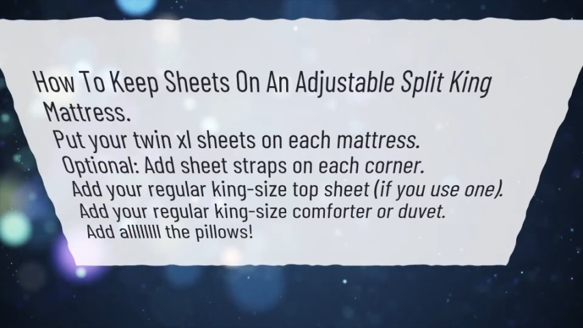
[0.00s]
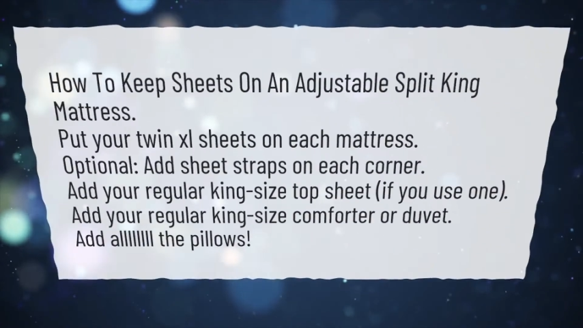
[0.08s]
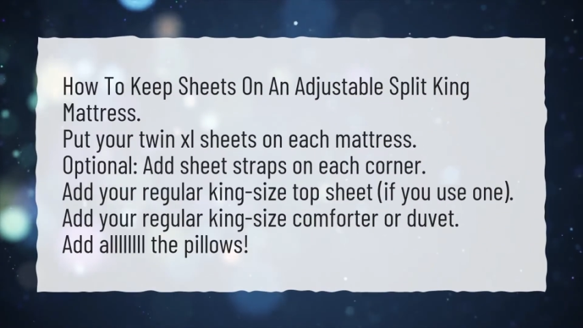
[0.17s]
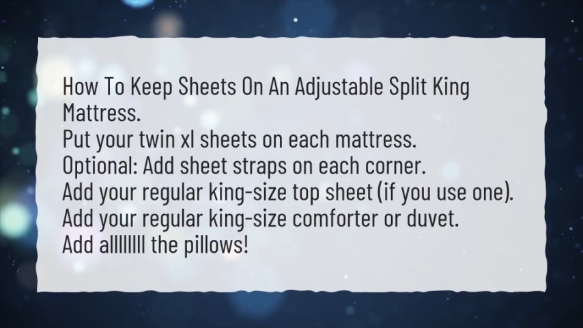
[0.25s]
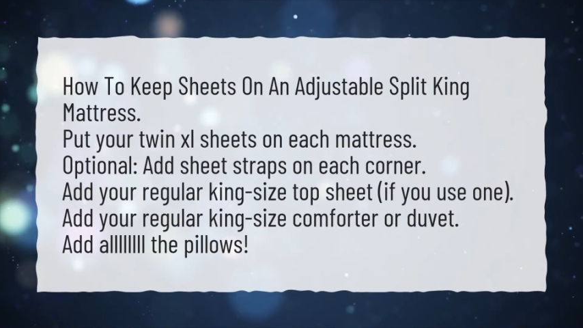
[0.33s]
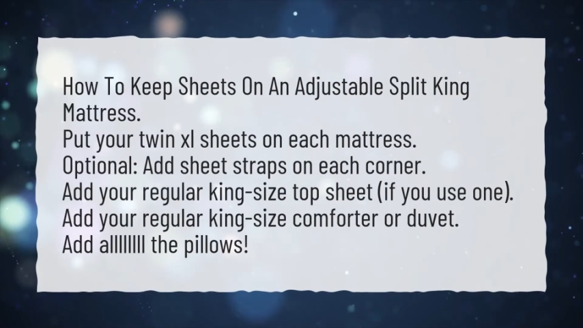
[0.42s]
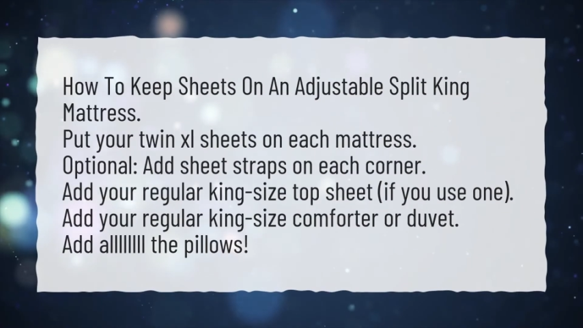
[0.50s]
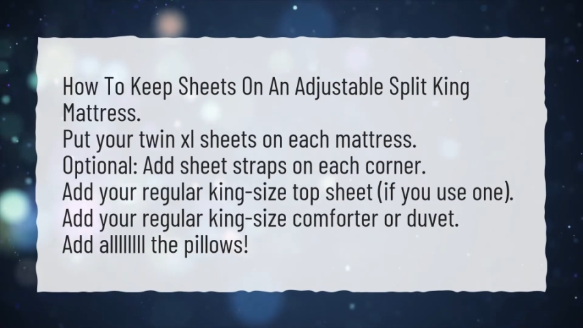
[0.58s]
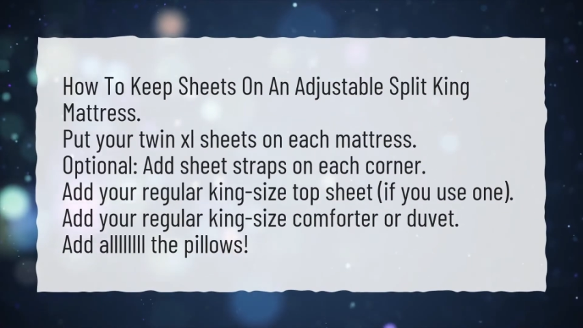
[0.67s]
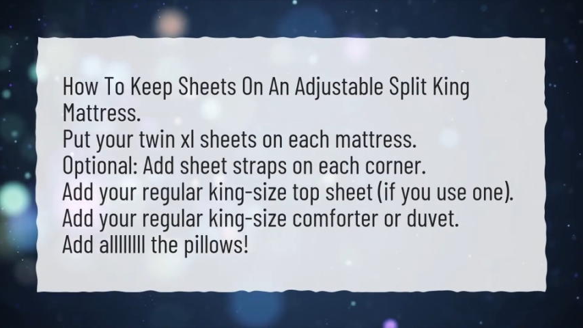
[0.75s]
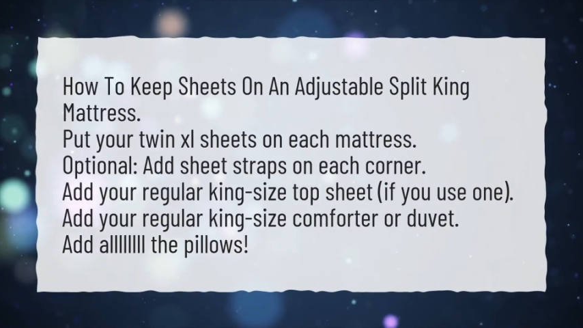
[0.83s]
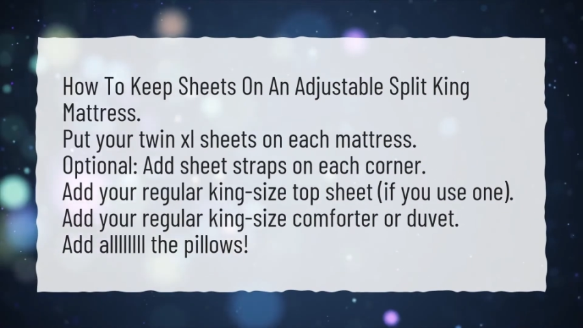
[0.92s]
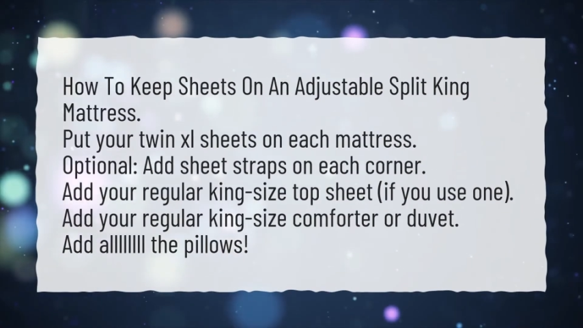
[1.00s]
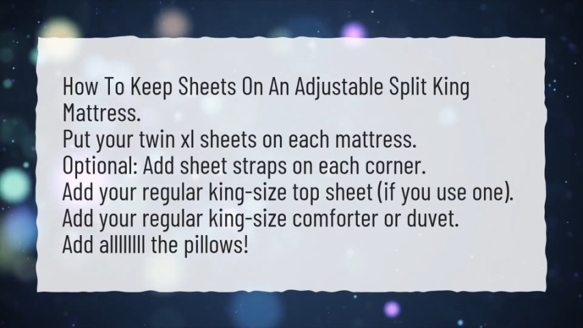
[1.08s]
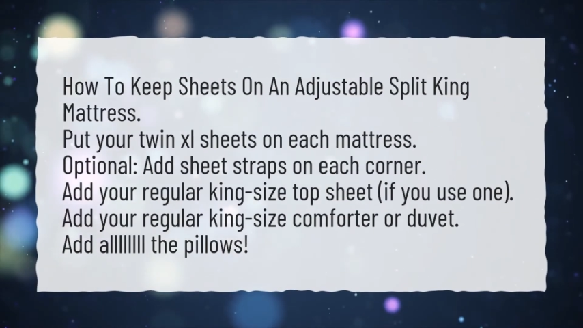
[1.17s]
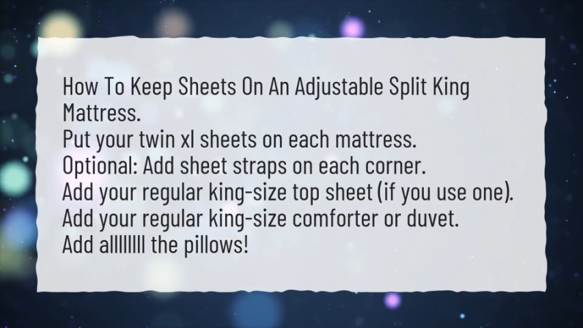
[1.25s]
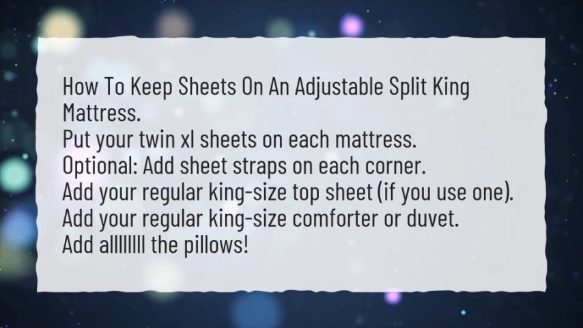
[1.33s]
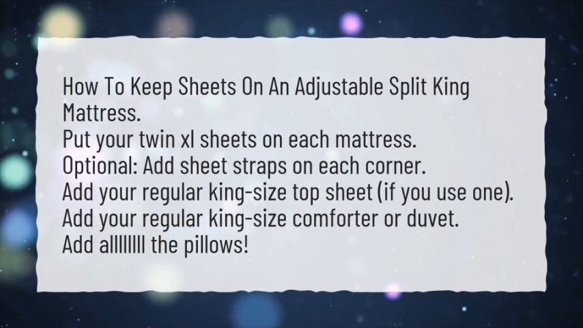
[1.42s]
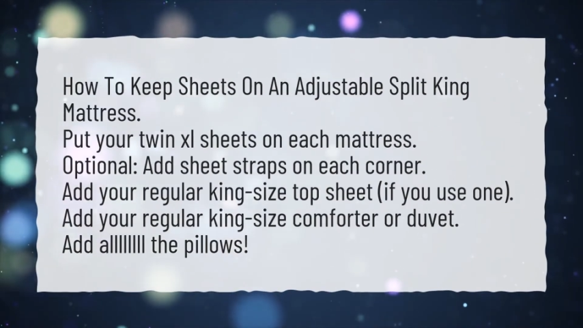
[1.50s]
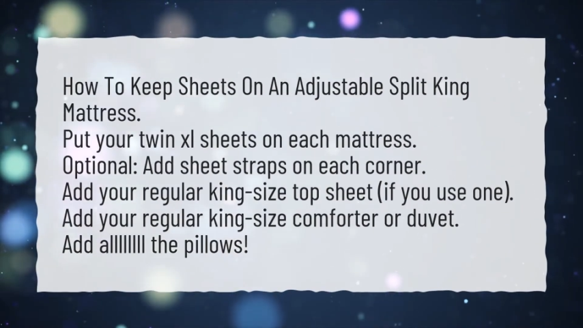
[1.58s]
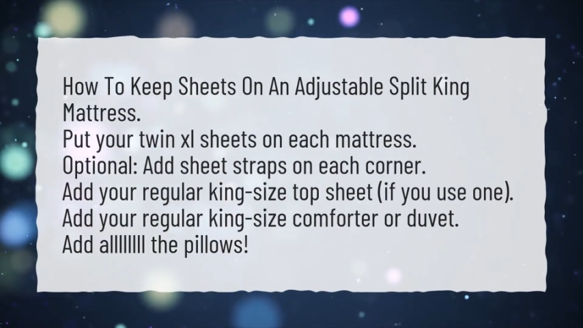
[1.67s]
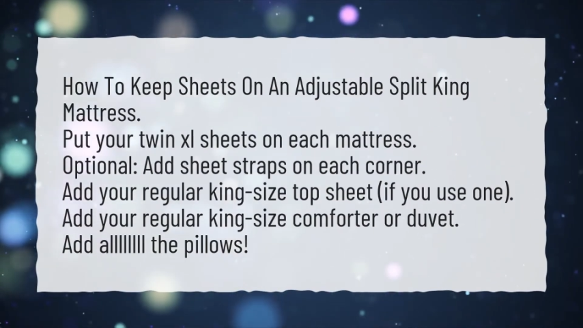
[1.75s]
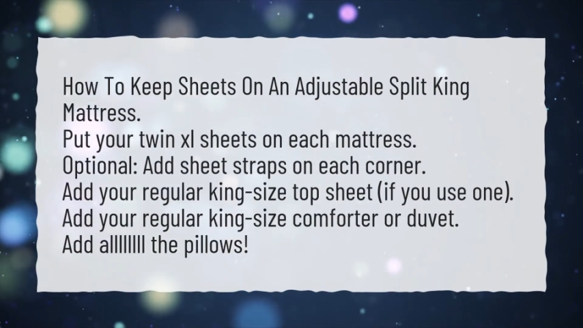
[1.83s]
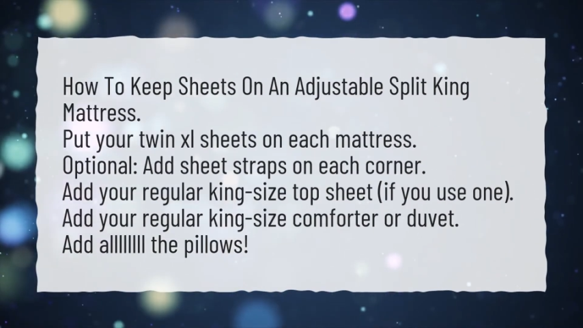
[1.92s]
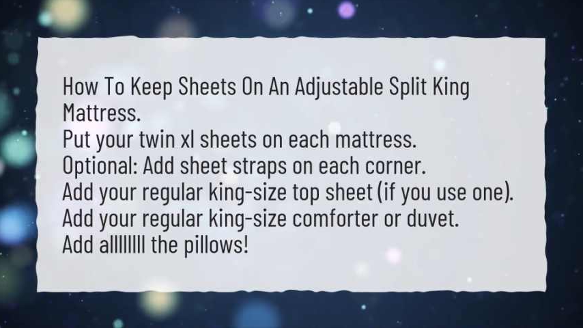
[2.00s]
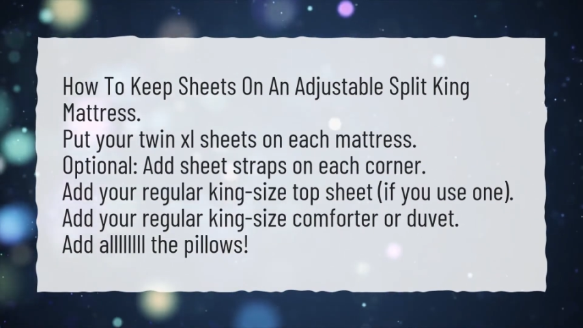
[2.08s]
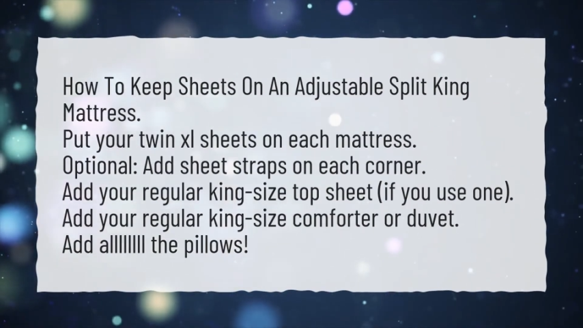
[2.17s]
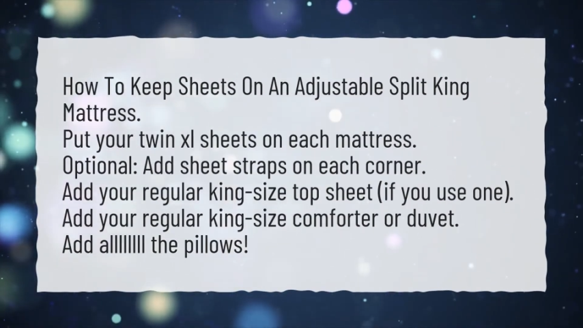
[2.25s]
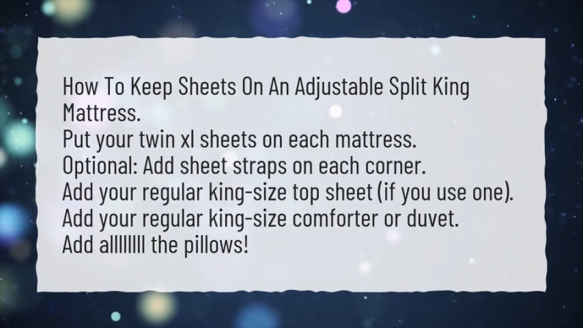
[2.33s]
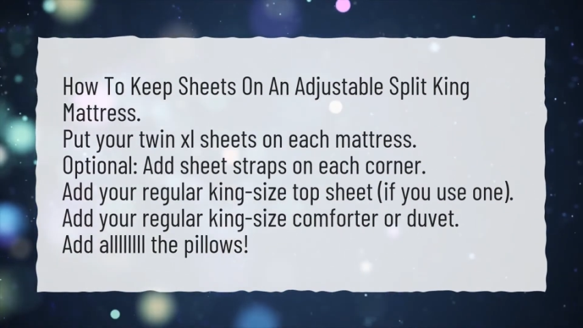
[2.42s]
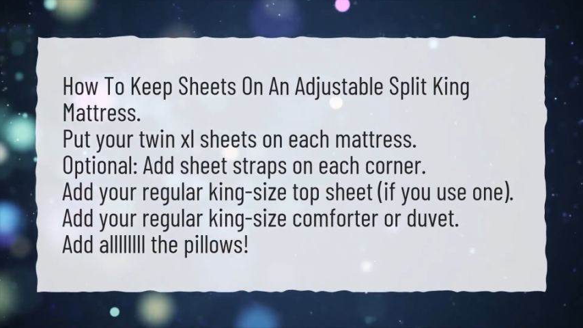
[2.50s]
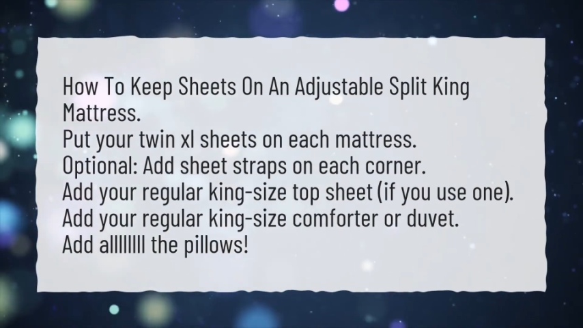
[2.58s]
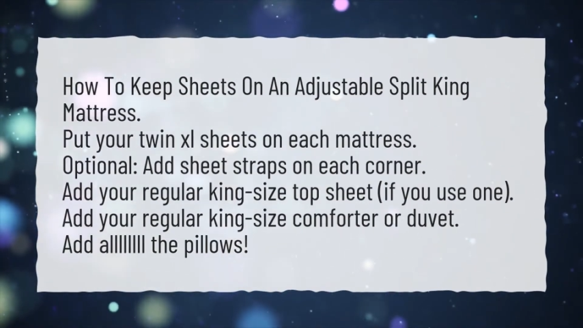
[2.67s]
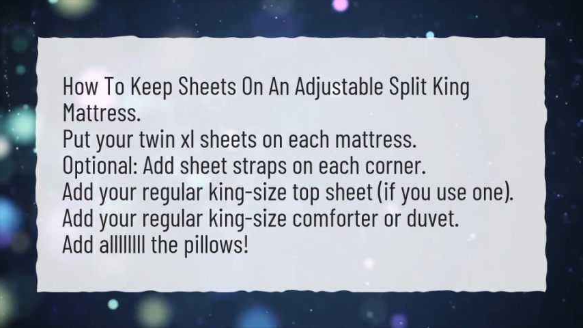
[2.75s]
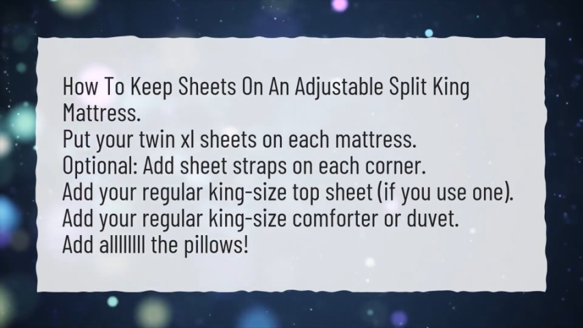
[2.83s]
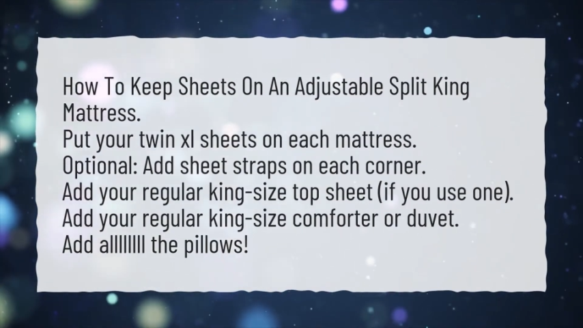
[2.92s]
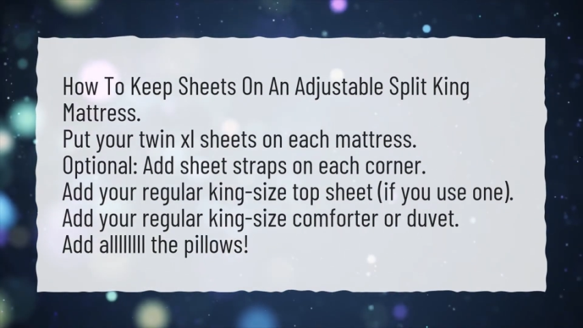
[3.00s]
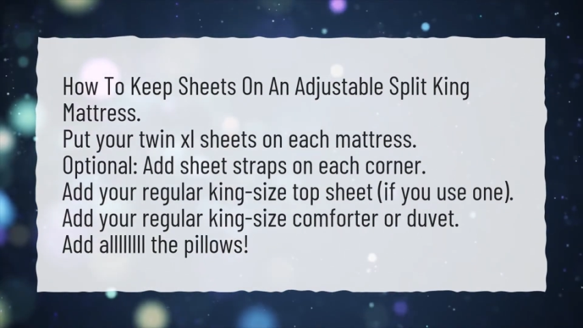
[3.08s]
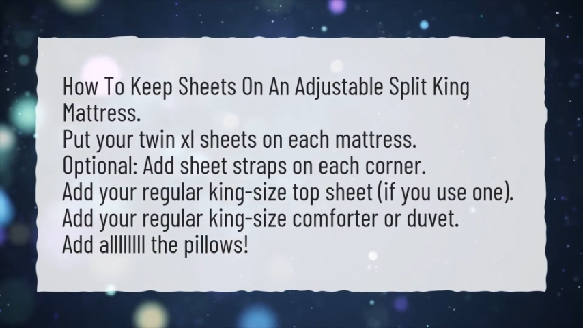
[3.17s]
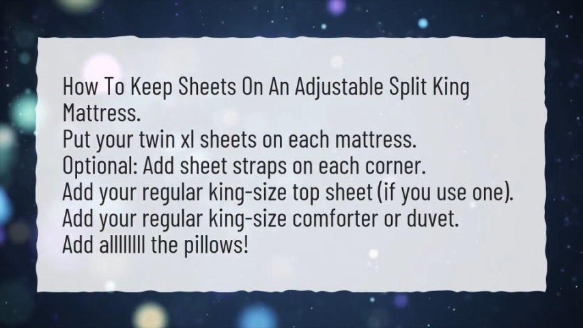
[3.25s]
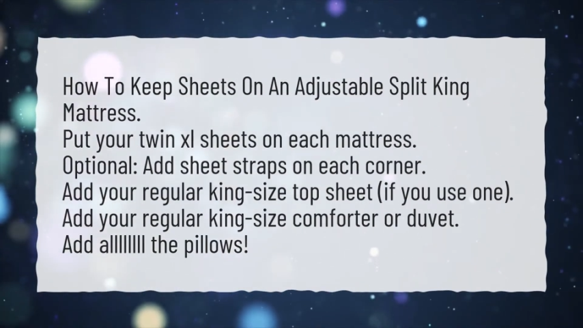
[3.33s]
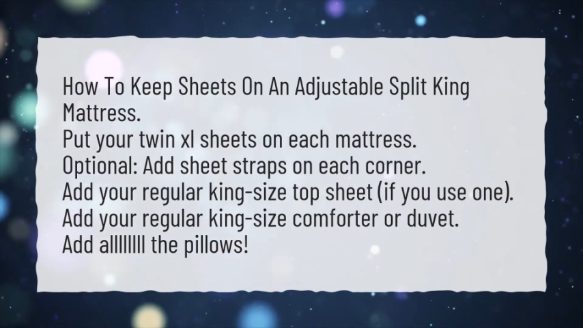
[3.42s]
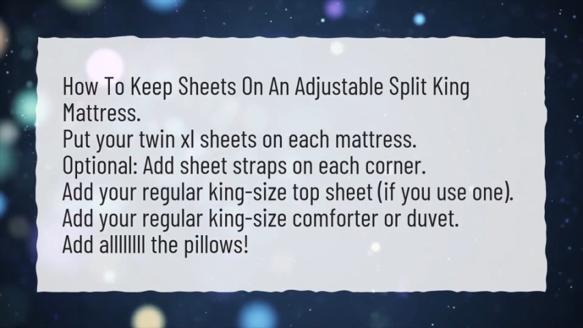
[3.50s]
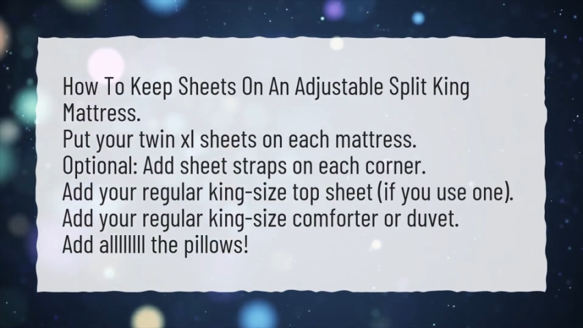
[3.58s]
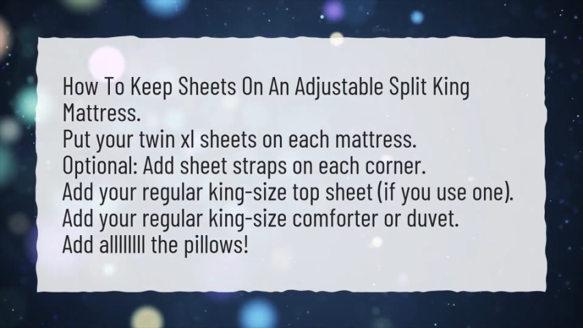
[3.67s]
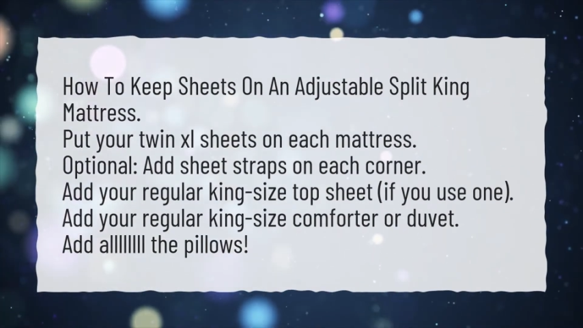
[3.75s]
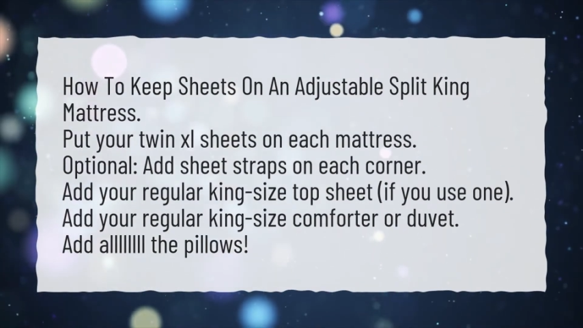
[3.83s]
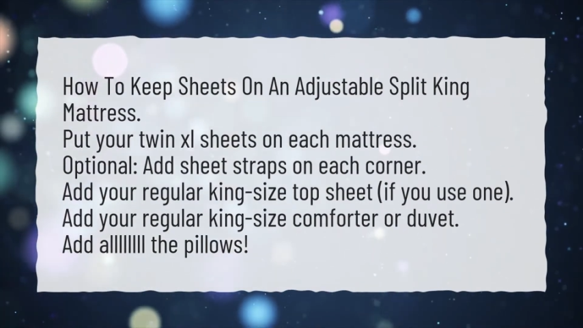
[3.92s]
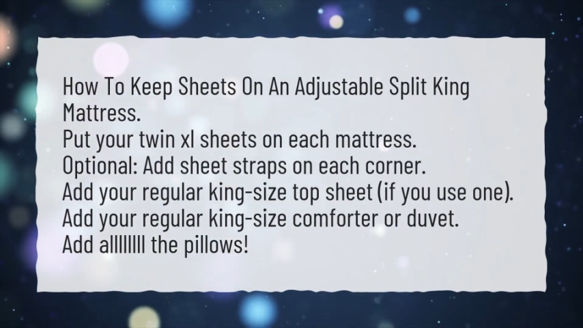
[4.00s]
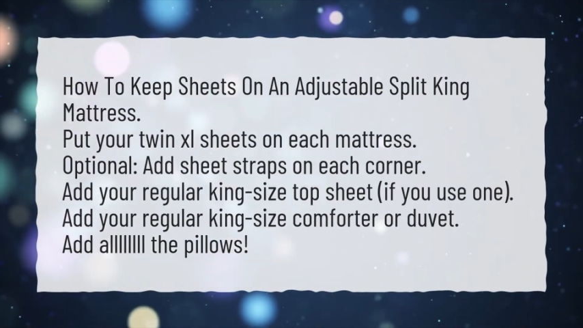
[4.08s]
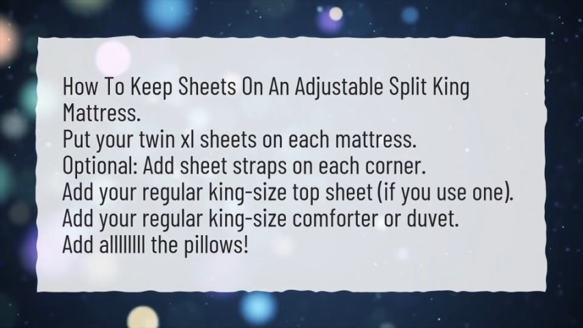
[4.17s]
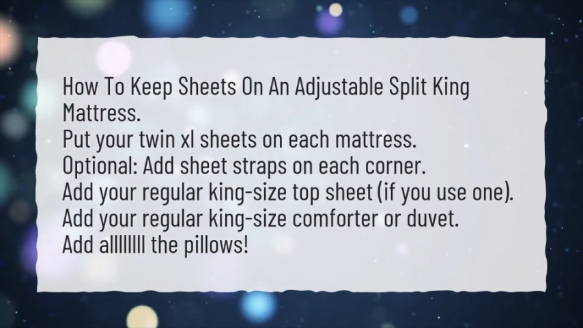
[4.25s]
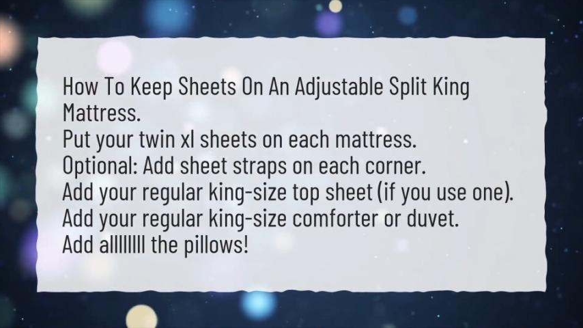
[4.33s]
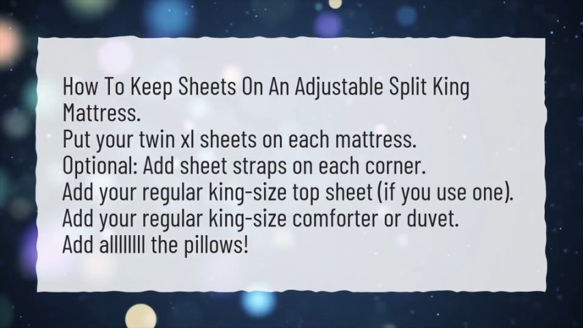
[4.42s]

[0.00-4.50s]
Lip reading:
Nobody's mouth can be seen.